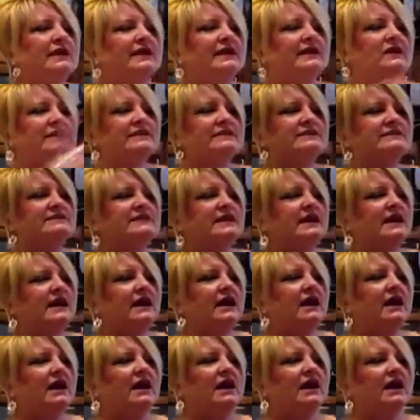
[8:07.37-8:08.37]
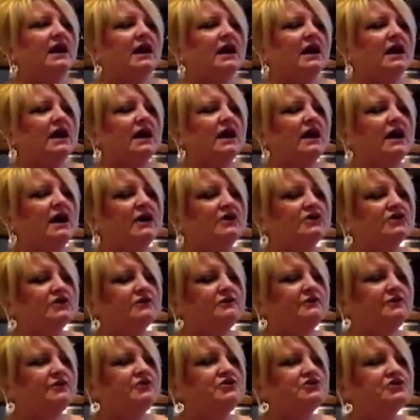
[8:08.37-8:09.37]
is, under
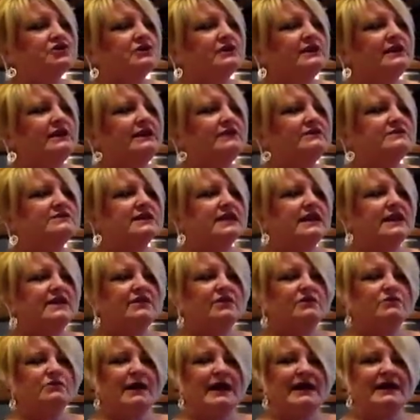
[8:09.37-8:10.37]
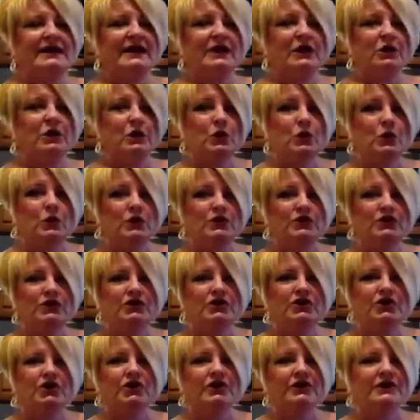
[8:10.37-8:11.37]
Future Leads, in the right-hand corner,
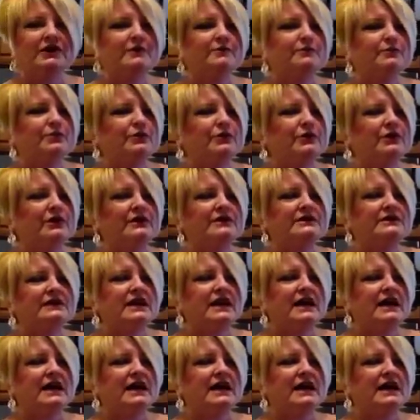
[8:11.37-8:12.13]
you're going to put